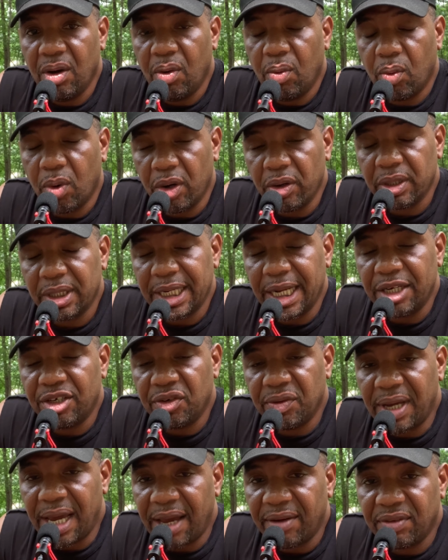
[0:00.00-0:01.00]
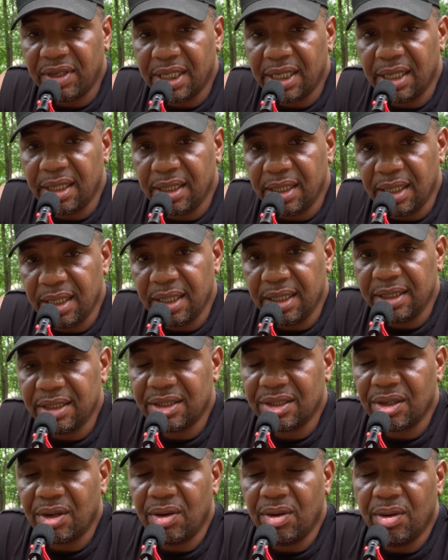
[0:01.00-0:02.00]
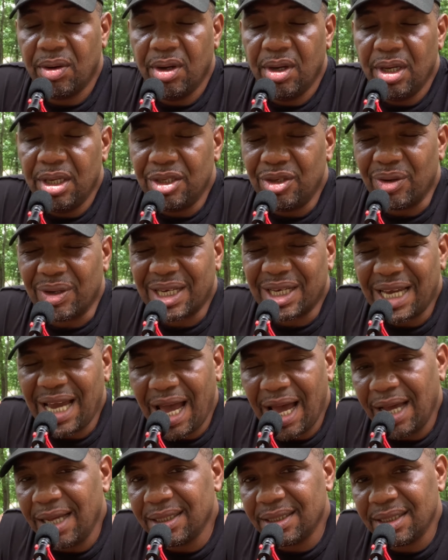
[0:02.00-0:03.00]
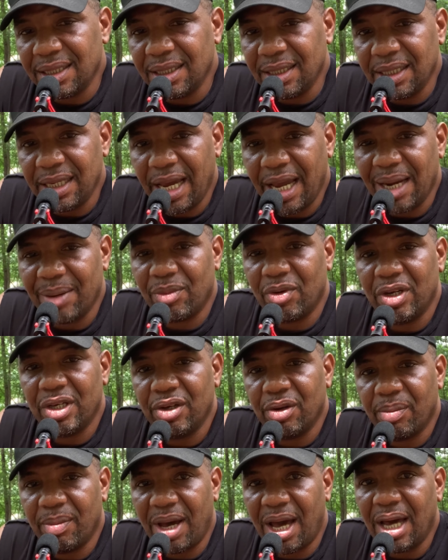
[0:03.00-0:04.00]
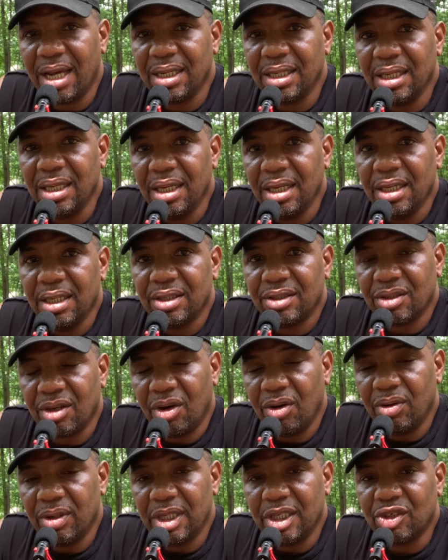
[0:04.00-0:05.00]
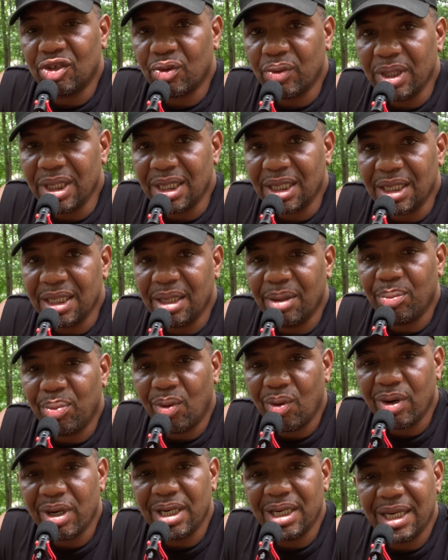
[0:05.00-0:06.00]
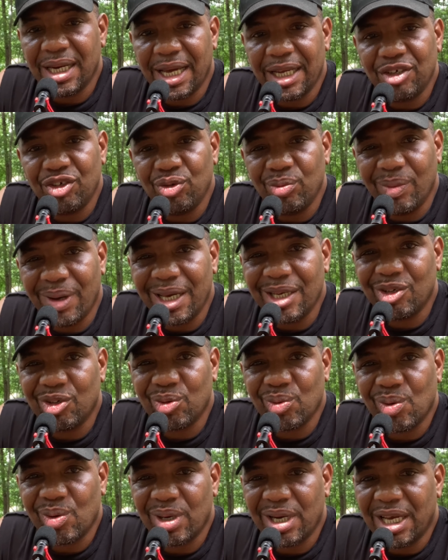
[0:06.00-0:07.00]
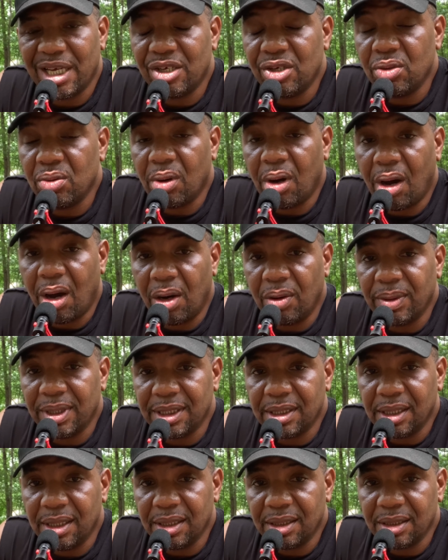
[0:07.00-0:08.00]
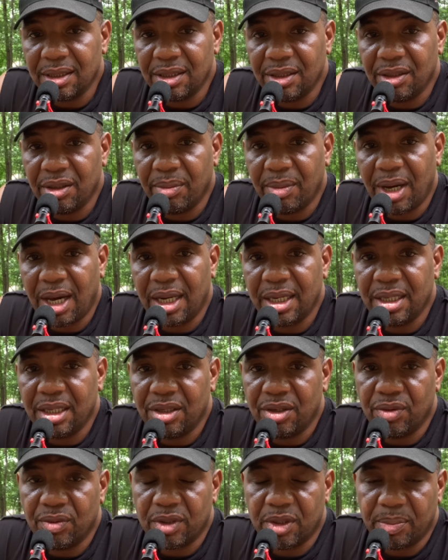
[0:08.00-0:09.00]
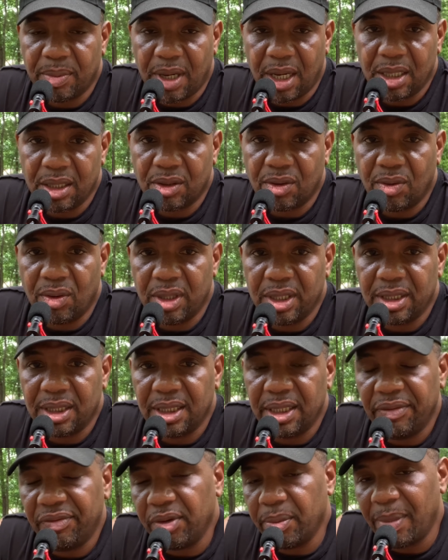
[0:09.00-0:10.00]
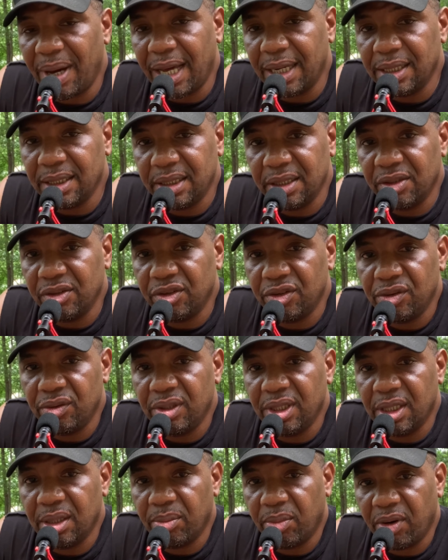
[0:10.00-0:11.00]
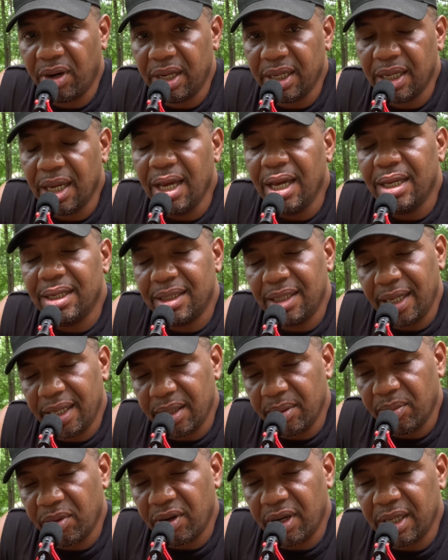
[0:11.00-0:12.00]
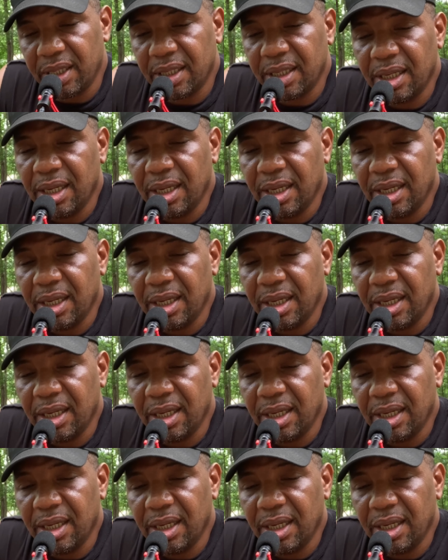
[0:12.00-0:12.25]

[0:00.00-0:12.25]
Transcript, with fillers: work that you have to get done. So you're constantly hammering your body. So it's critically important that you make sure that you always listen to your body and you respond accordingly. If your body tells you you need a break, take a break.